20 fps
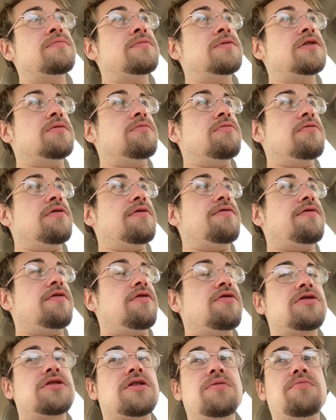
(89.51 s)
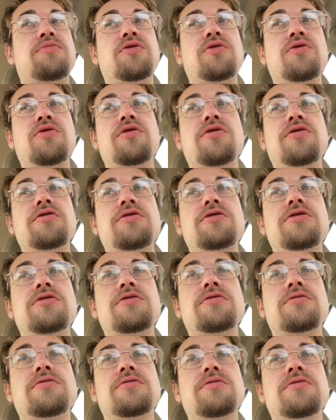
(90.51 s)
some of the first computers
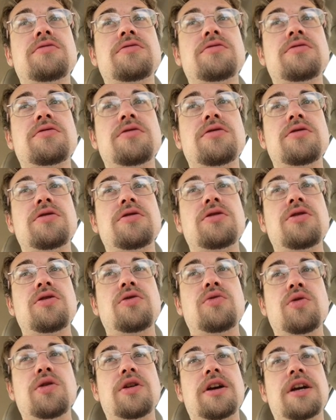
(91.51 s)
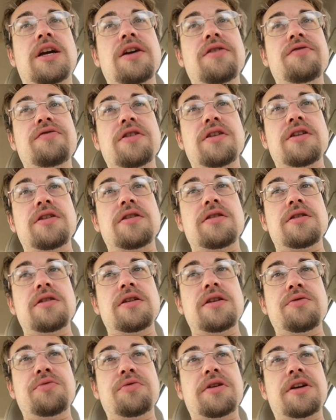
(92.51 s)
were given,
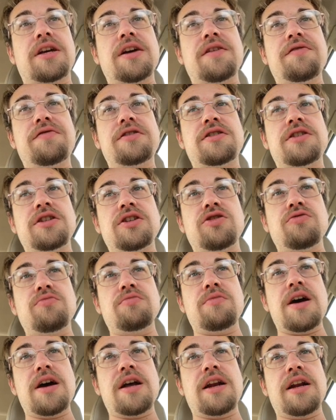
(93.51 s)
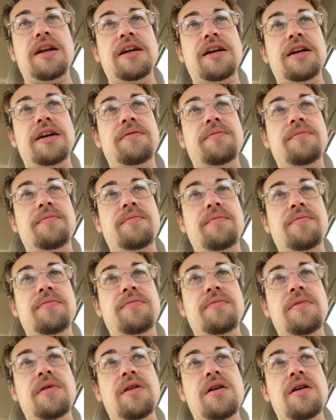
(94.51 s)
they were gifts to humanity.
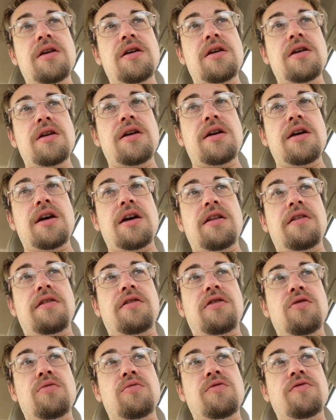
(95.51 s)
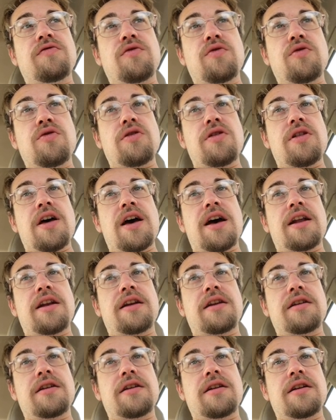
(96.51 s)
And so before that,
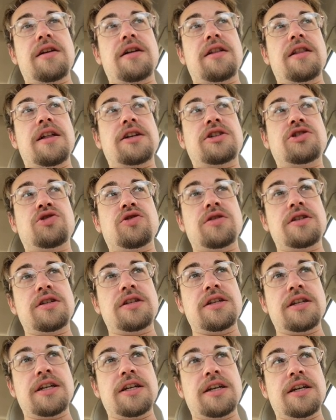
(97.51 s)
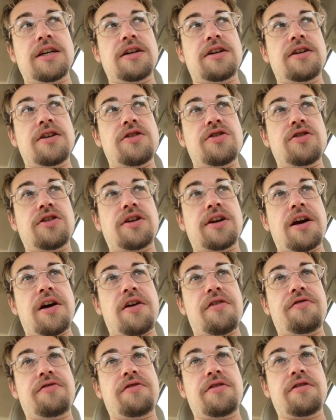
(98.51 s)
electricity, another
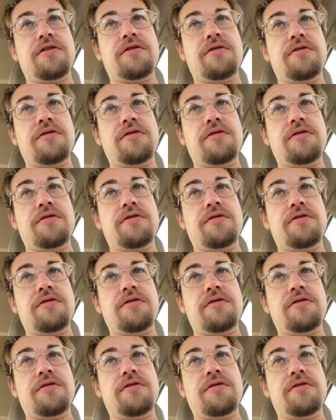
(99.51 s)
gift.